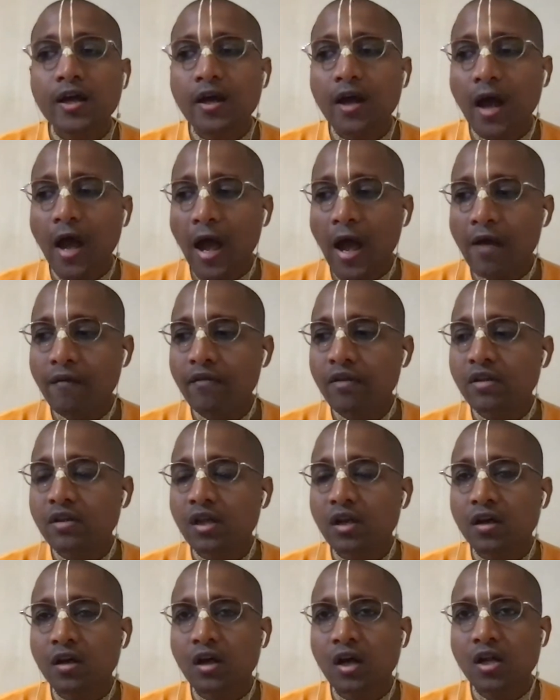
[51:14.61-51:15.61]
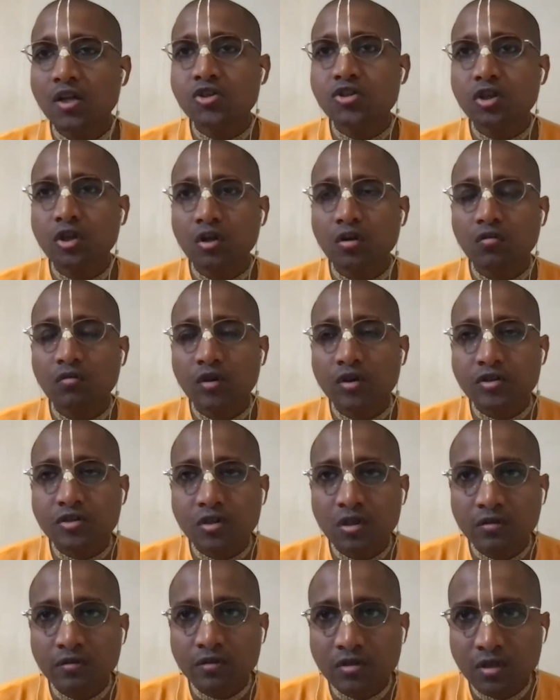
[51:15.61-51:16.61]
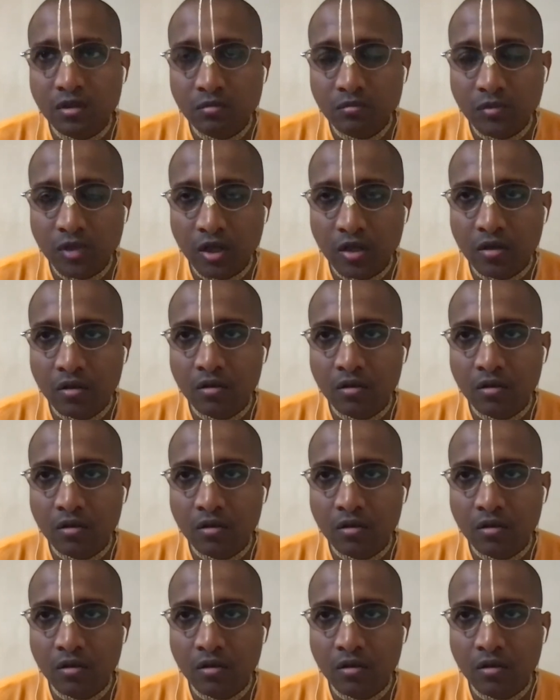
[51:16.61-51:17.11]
having the culture of Vaishnavism, that